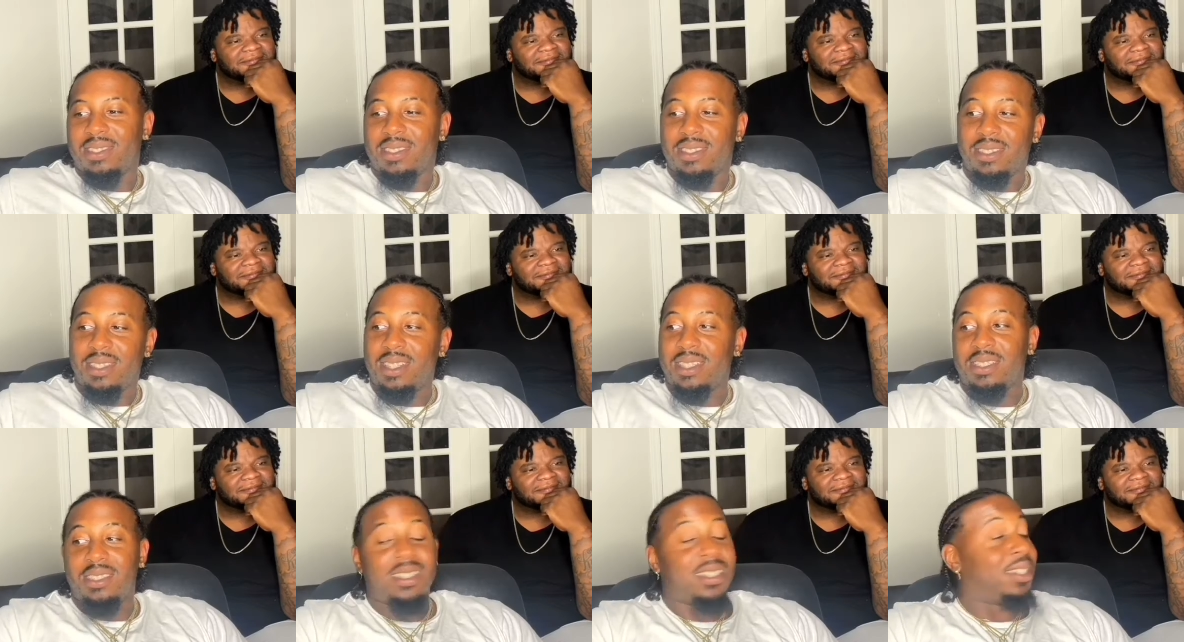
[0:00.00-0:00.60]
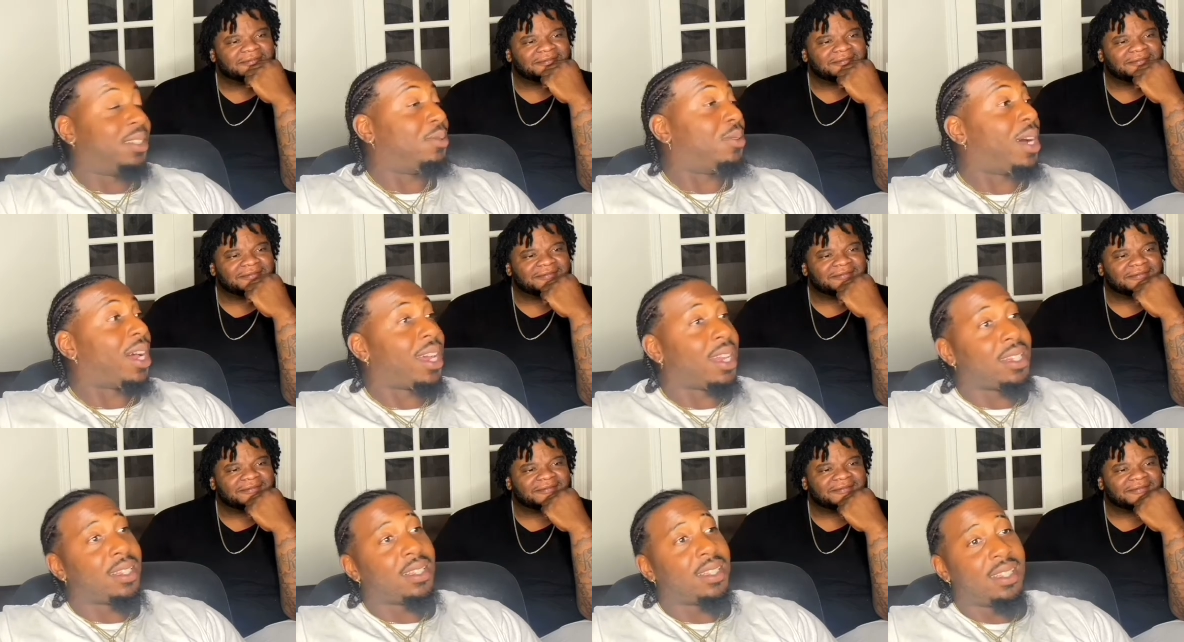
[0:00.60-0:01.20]
Speaker 1: This nigga
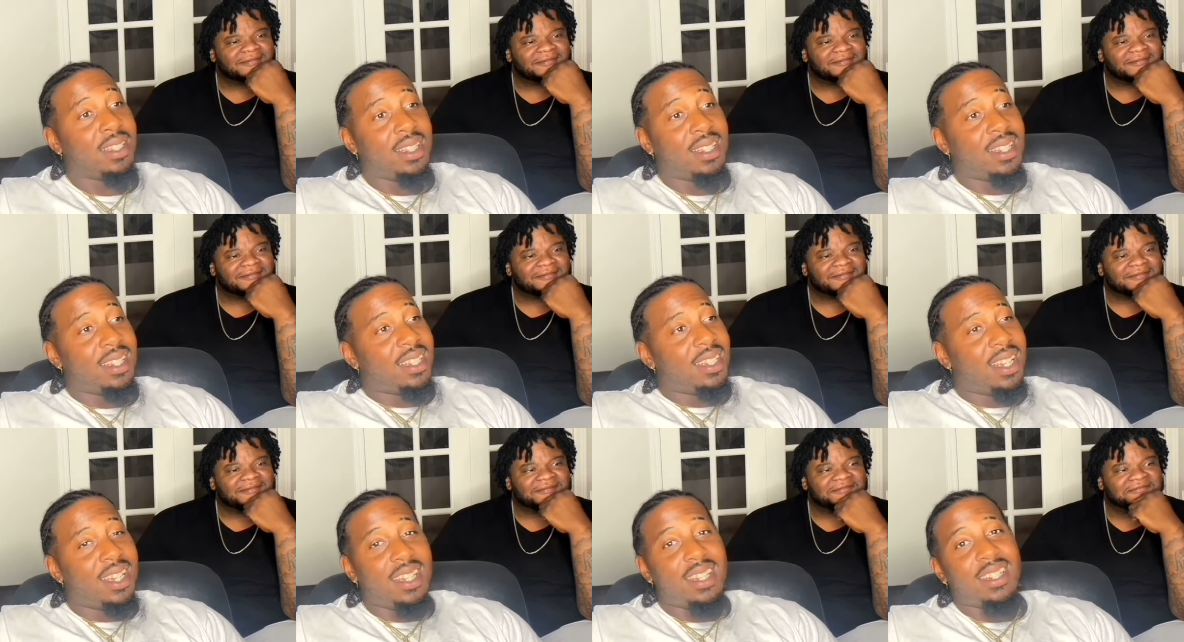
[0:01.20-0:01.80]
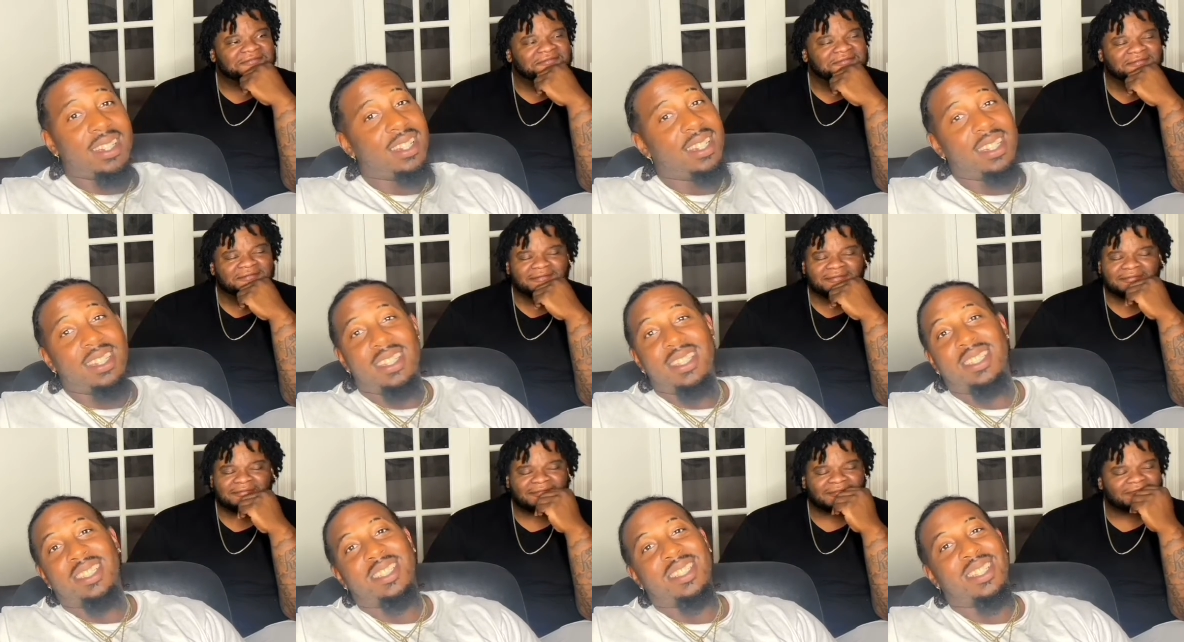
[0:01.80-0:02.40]
wild.
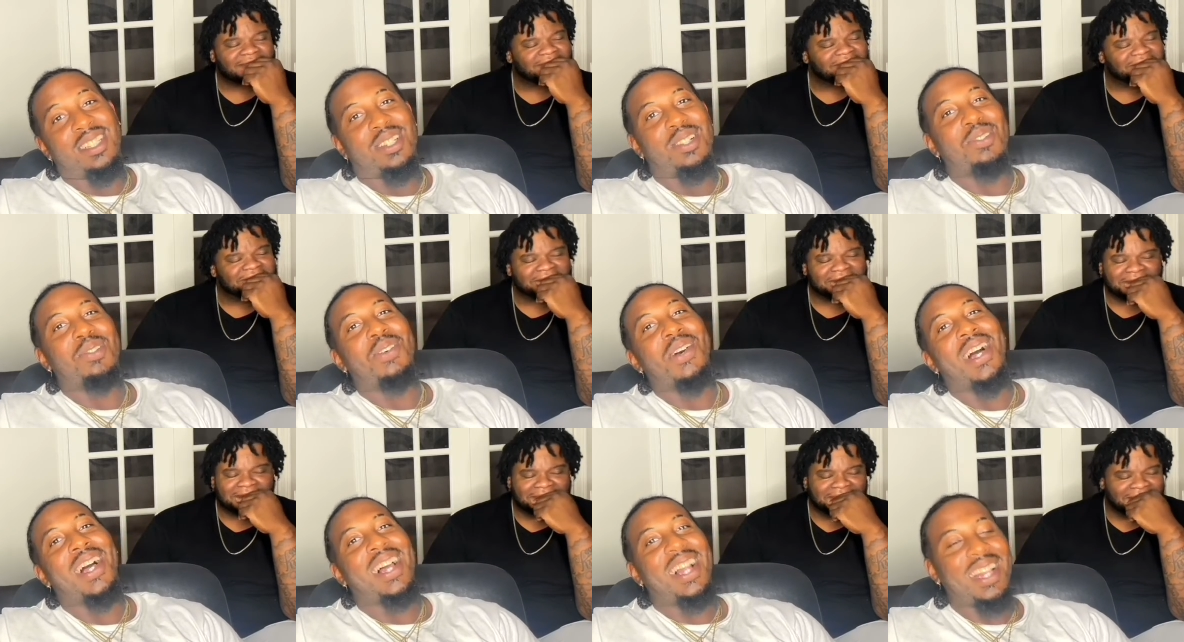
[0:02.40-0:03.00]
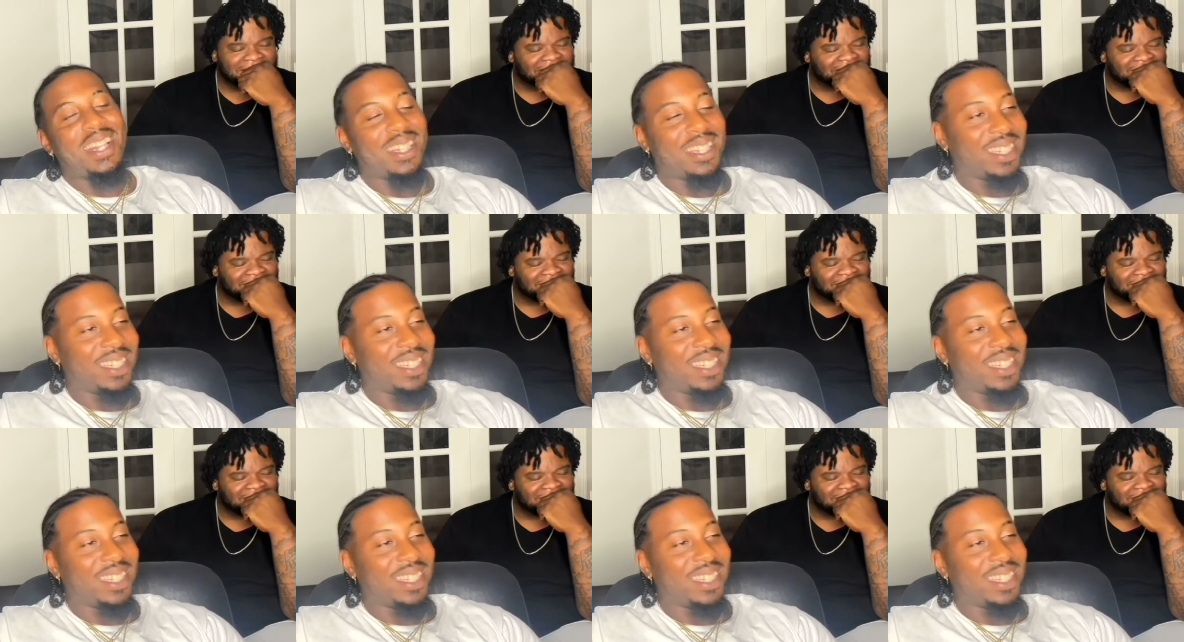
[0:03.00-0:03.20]
This nigga wild